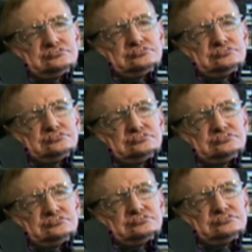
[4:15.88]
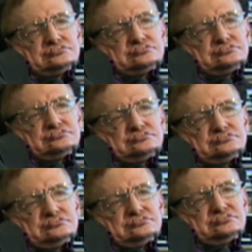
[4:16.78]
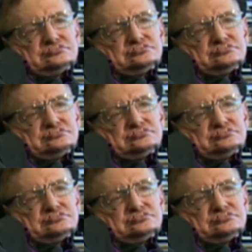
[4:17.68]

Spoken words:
Nothing is said.